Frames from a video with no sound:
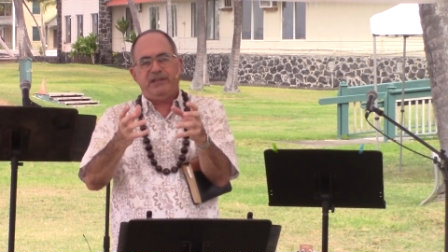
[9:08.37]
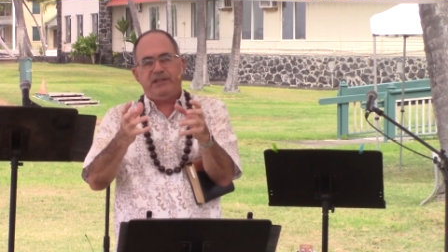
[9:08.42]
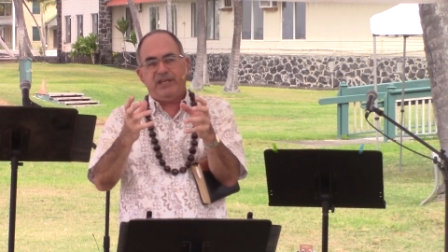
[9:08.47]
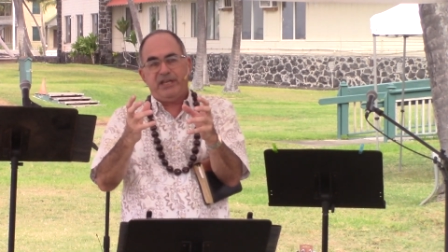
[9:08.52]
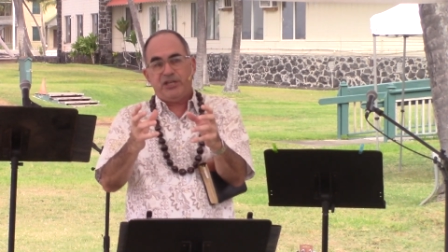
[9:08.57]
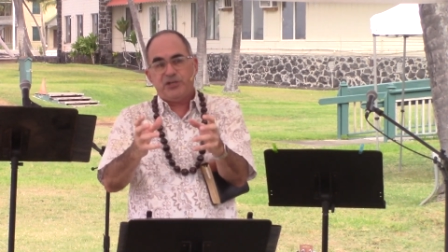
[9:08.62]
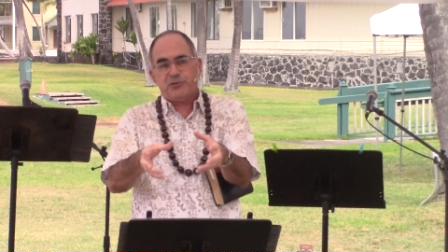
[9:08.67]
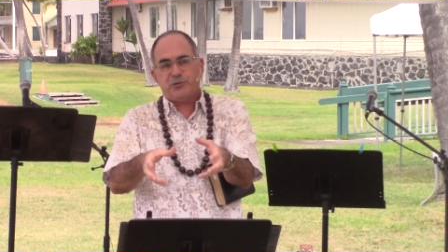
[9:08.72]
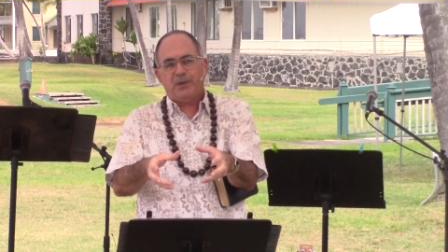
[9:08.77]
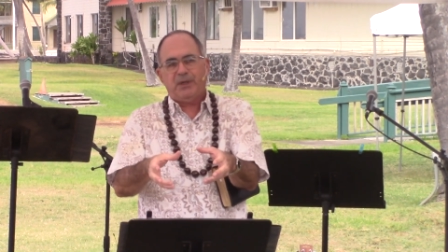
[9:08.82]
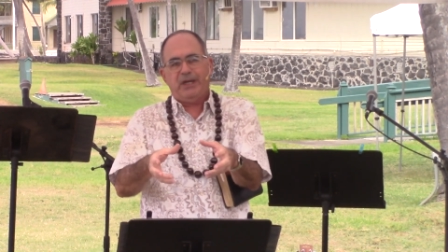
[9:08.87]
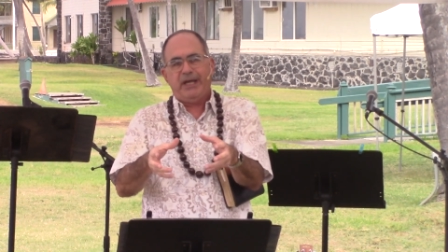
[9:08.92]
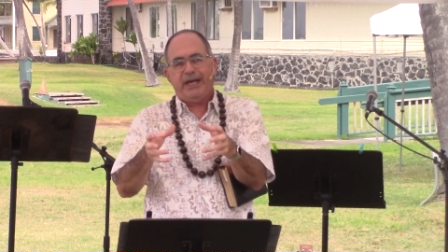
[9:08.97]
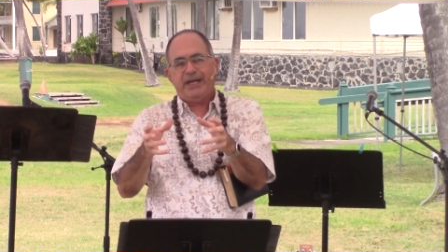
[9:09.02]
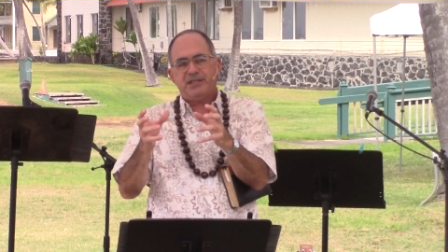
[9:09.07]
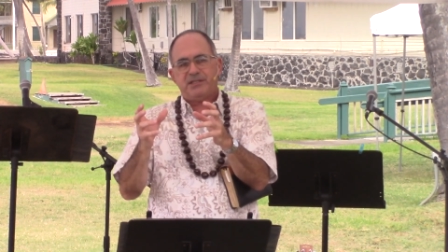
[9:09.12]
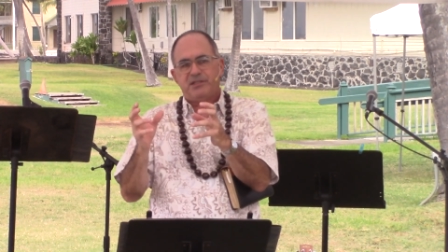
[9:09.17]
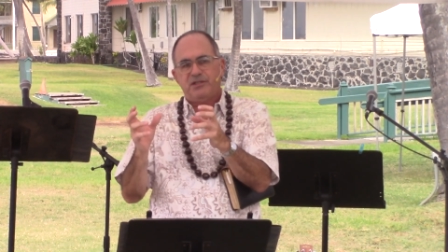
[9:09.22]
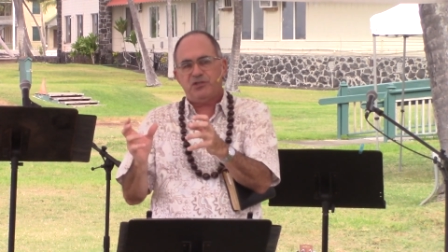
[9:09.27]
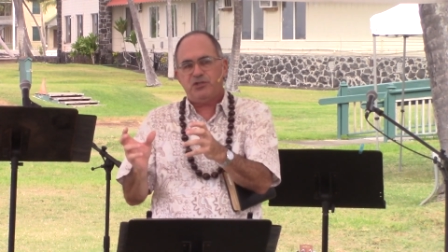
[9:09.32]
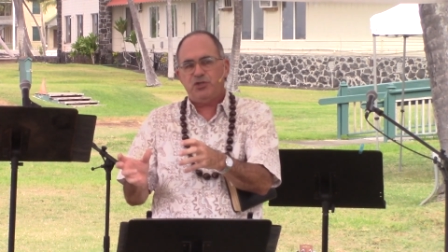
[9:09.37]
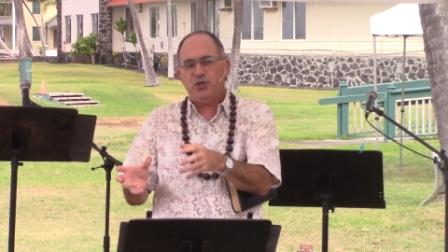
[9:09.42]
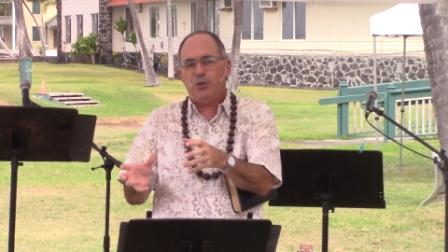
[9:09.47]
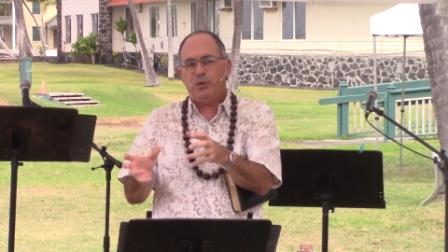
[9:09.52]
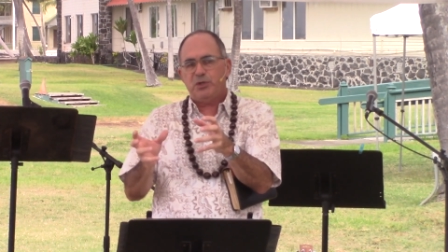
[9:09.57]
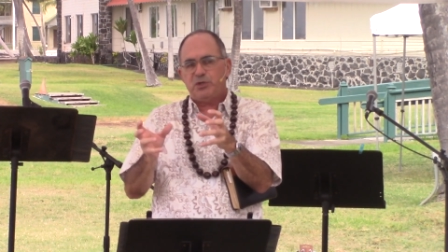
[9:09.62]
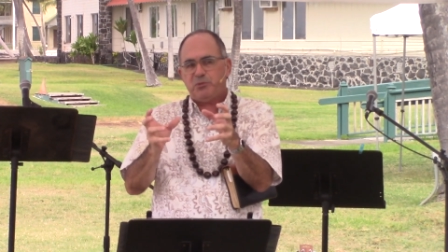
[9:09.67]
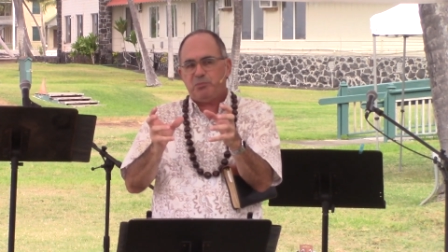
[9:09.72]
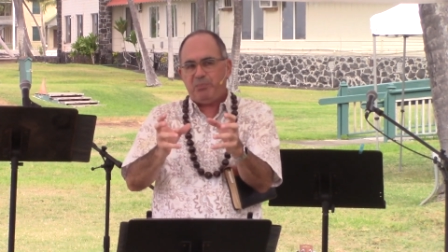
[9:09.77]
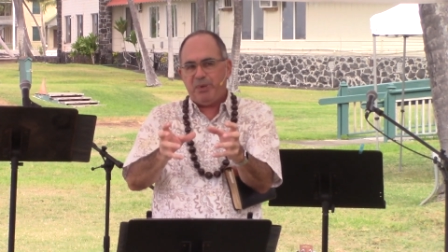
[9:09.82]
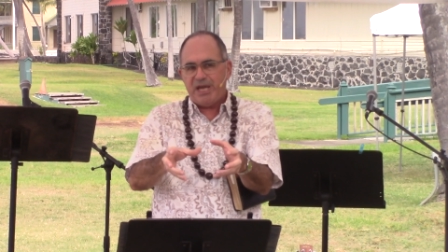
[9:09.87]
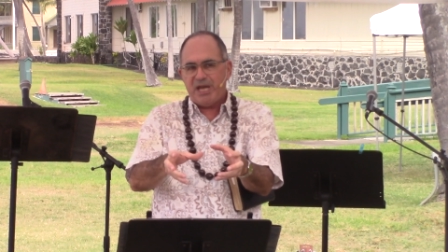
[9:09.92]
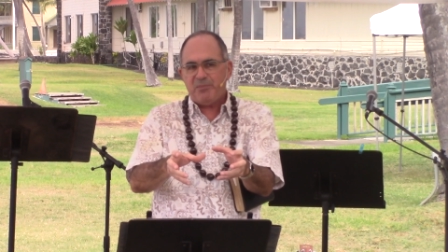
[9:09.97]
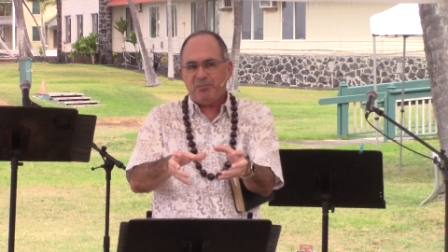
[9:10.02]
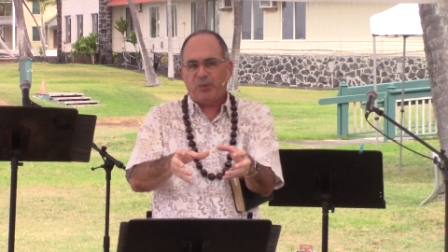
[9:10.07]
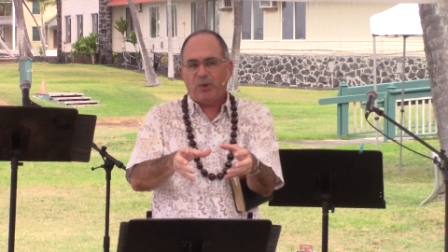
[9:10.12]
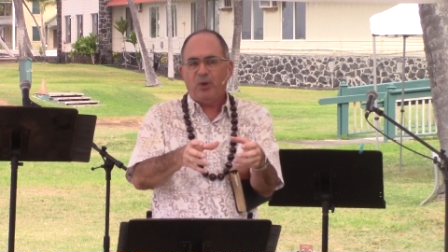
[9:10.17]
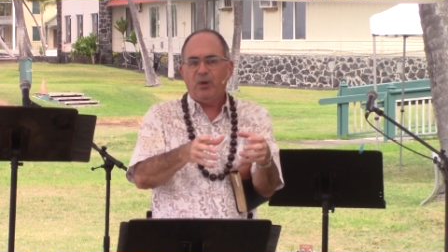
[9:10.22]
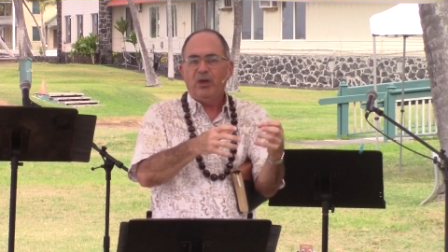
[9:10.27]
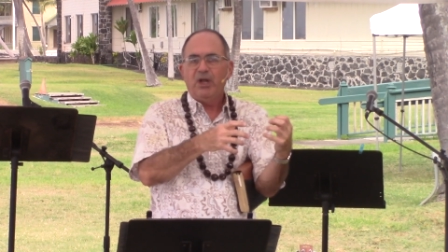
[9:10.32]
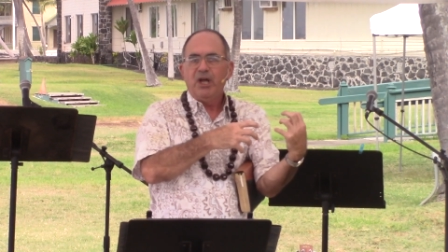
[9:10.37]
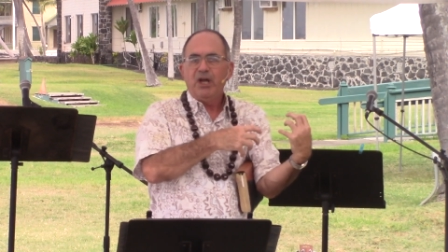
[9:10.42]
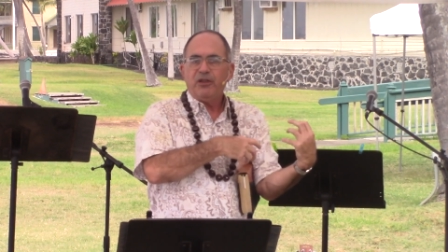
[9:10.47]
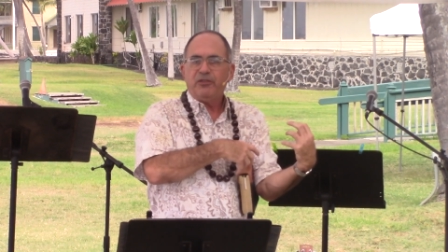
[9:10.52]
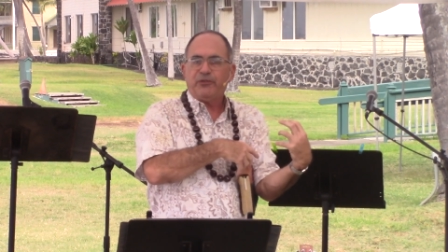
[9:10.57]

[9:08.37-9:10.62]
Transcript: the Israelites, the Jewish people,